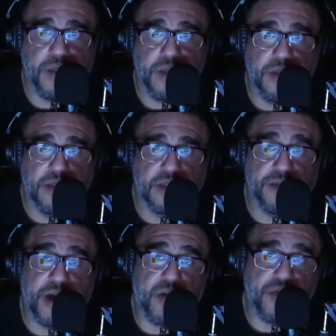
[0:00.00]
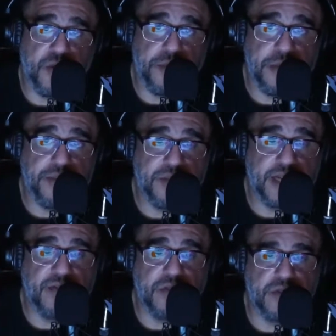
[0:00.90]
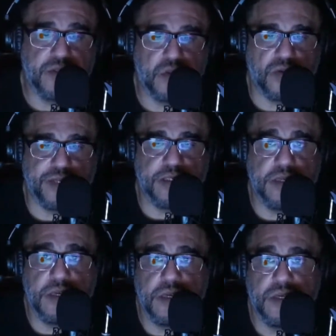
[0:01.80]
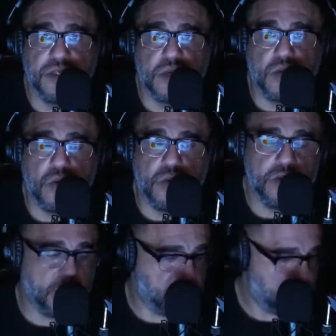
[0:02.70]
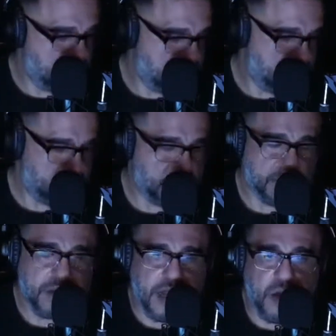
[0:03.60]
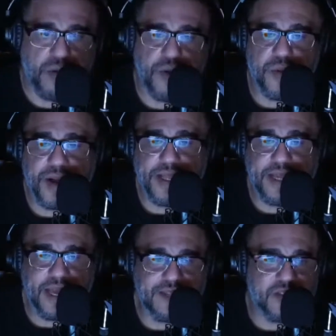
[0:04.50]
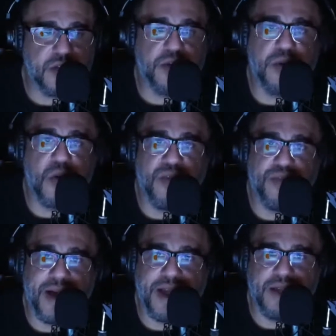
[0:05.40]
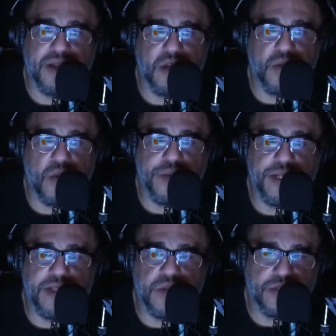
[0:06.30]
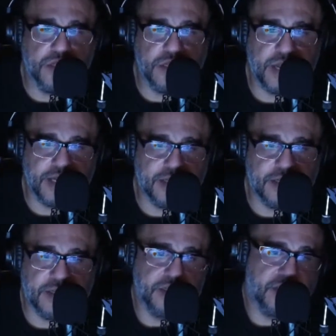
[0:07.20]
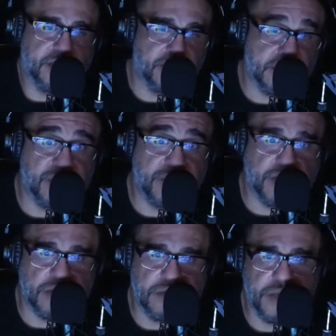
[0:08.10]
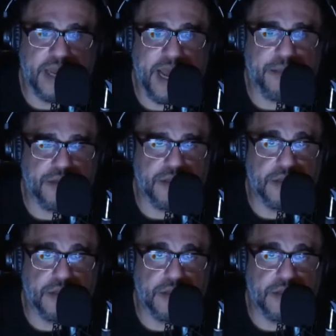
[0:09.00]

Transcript: This is about real people telling real stories. So I hope nobody gets turned off by, when we deal with shit like this, because it's real. It happens,